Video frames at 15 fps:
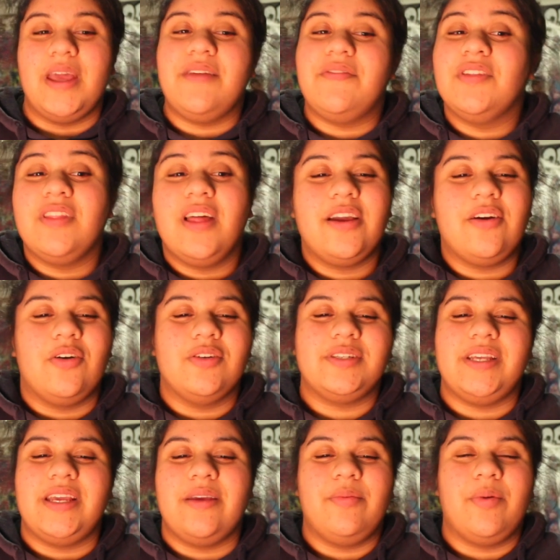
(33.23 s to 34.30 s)
Even like
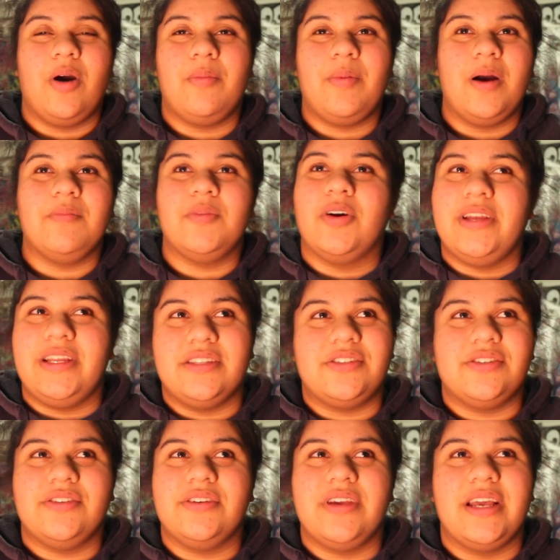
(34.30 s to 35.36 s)
Aussie hip hop, I'm not
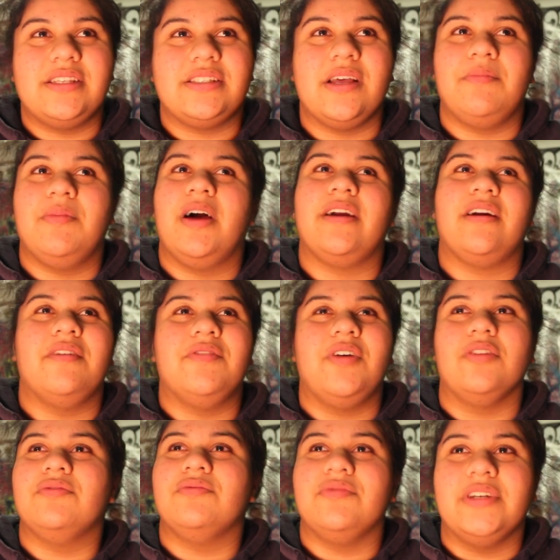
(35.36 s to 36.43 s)
into, except like I've
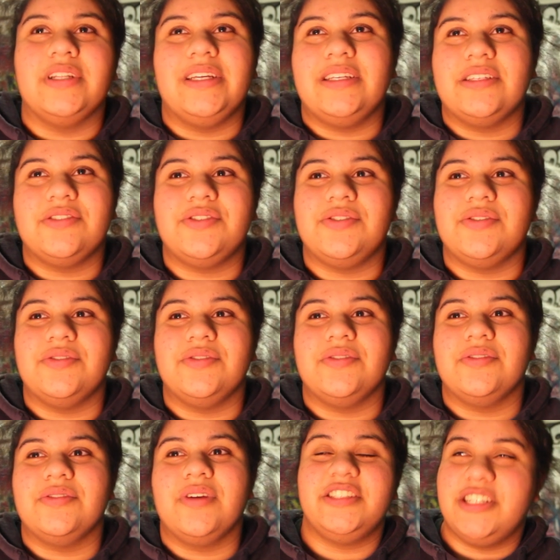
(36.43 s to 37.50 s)
gotten really
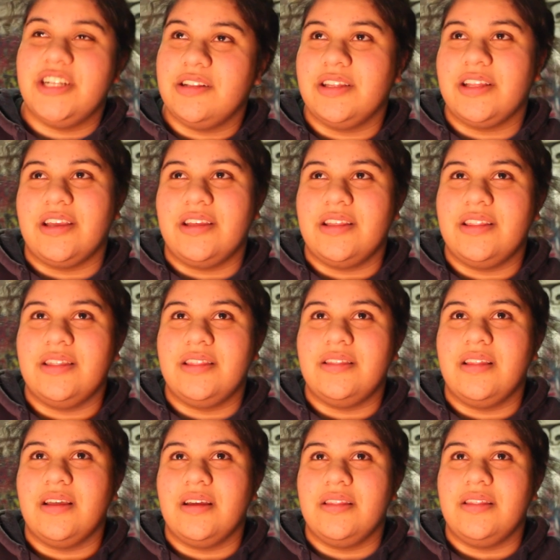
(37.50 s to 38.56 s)
into Chillinit
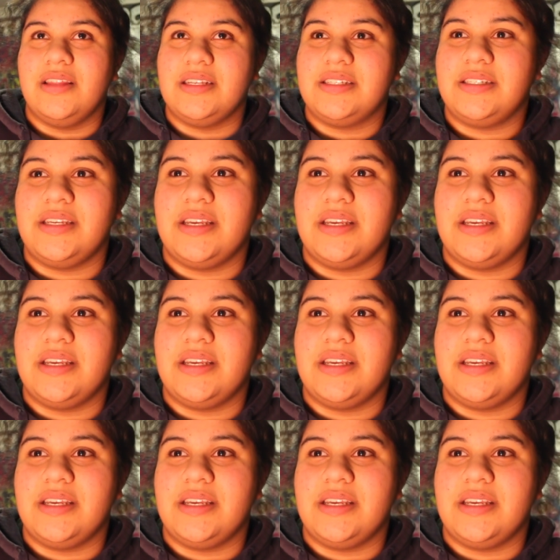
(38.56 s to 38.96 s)
this